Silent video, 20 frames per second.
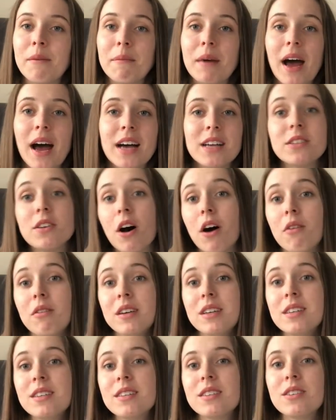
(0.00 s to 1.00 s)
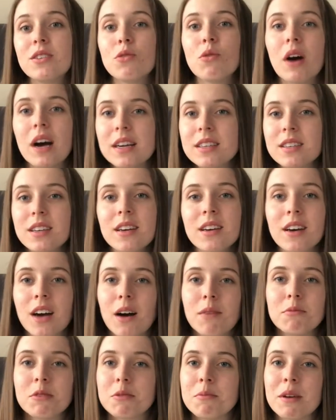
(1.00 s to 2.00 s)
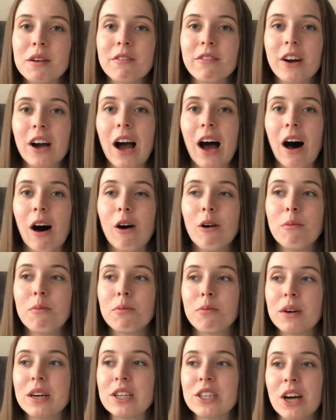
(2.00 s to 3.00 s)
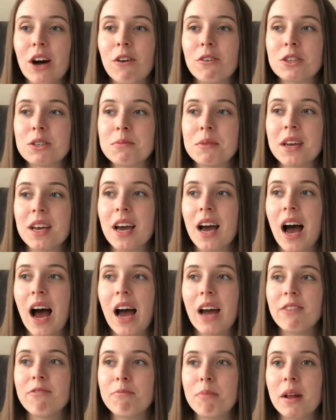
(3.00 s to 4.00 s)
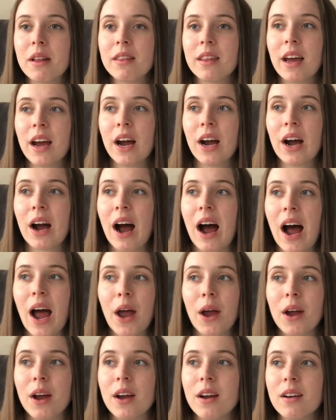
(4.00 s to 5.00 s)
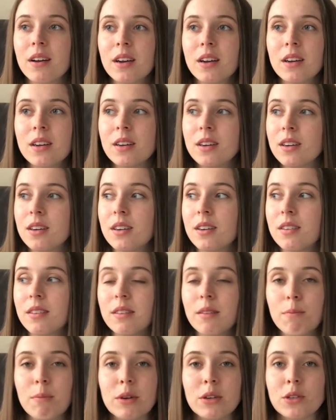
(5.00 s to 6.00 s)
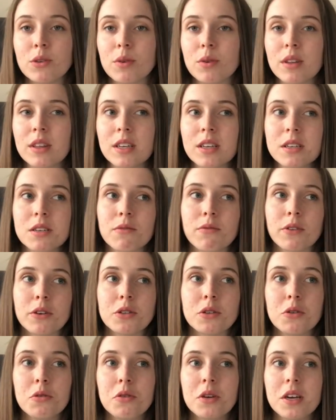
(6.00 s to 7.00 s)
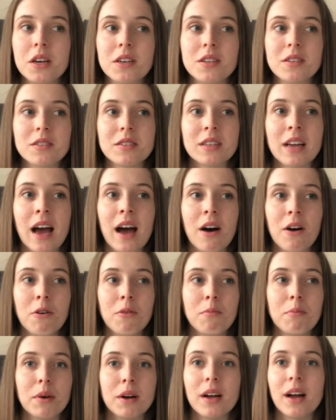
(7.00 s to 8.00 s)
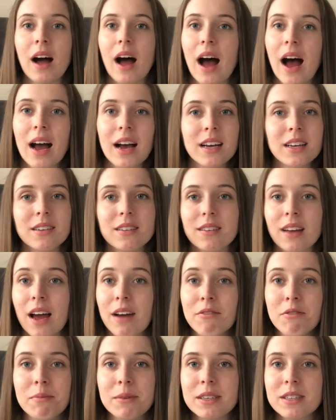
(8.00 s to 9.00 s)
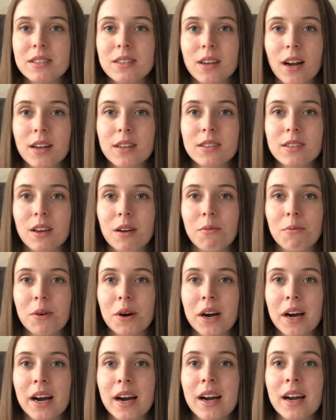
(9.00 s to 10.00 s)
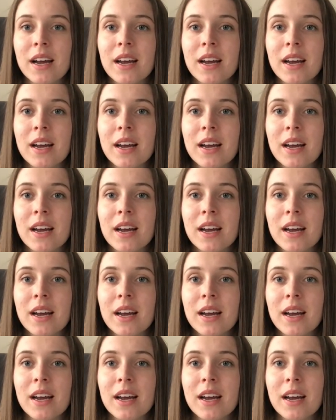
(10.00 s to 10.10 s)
As always, you guys can come to me for help. Reach out to me. I've been there. I've been doing this for 2 years now, but everybody starts somewhere.